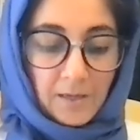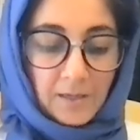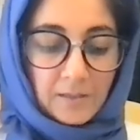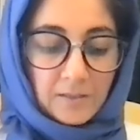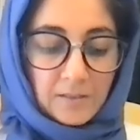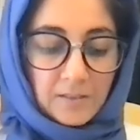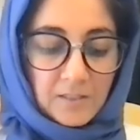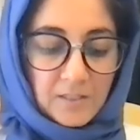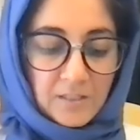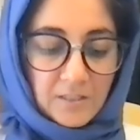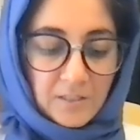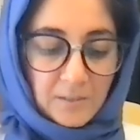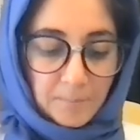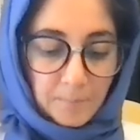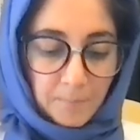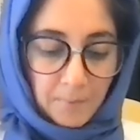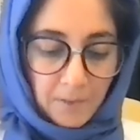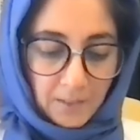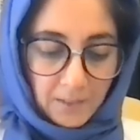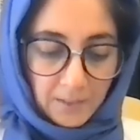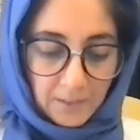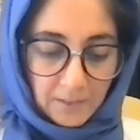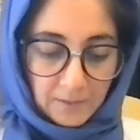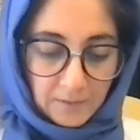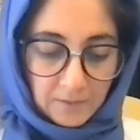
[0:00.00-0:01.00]

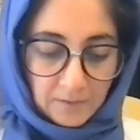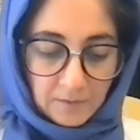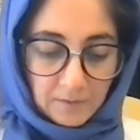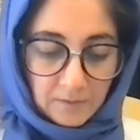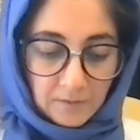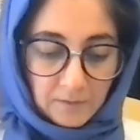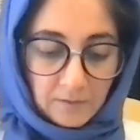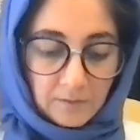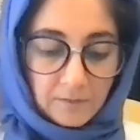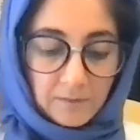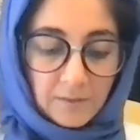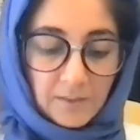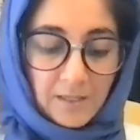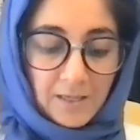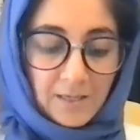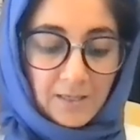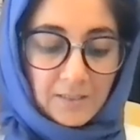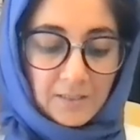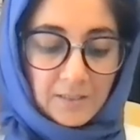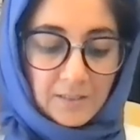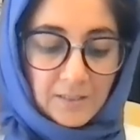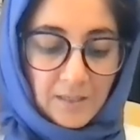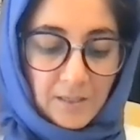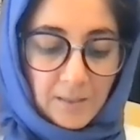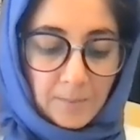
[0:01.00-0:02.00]
Despite the
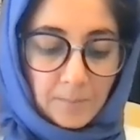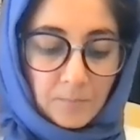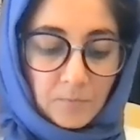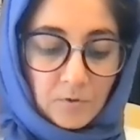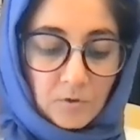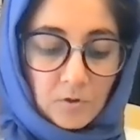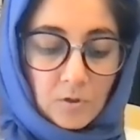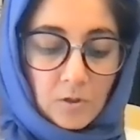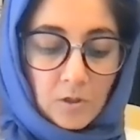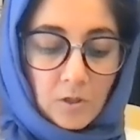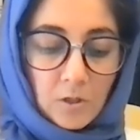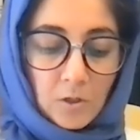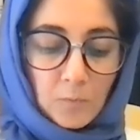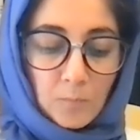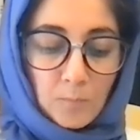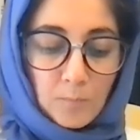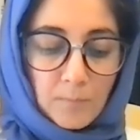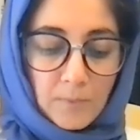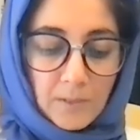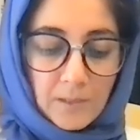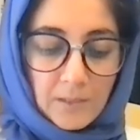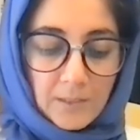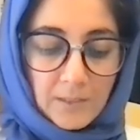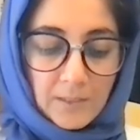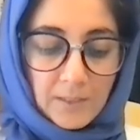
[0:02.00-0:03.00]
attempt to
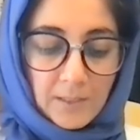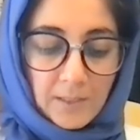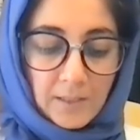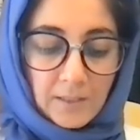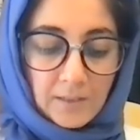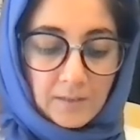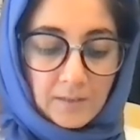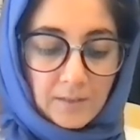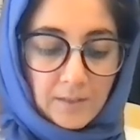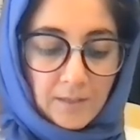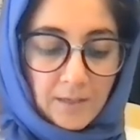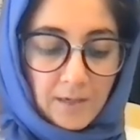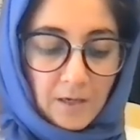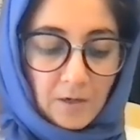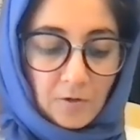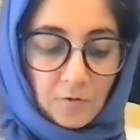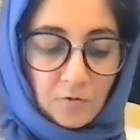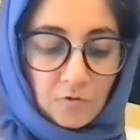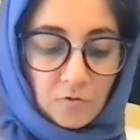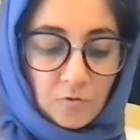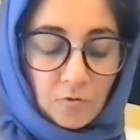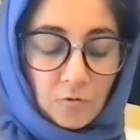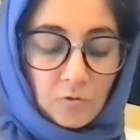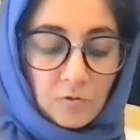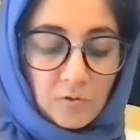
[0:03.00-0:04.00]
humiliate the
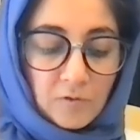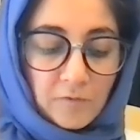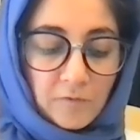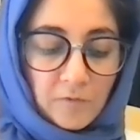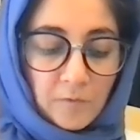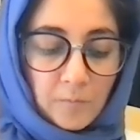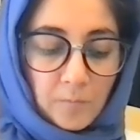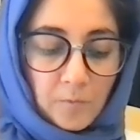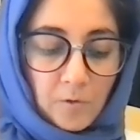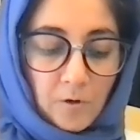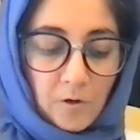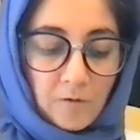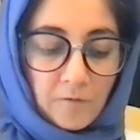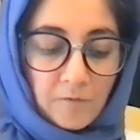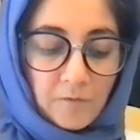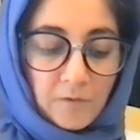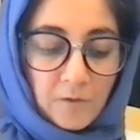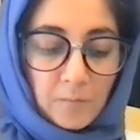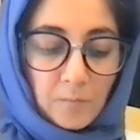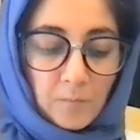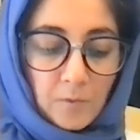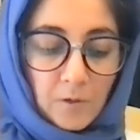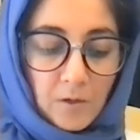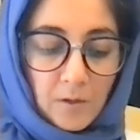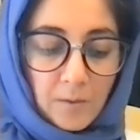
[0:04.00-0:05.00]
household of the Prophet
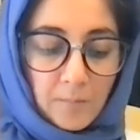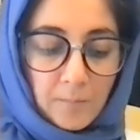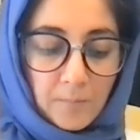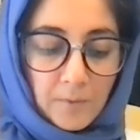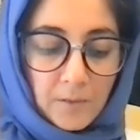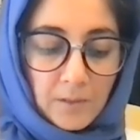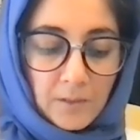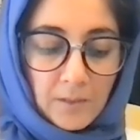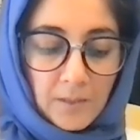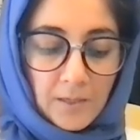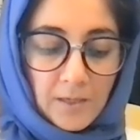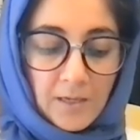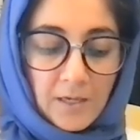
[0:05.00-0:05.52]
Muhammad,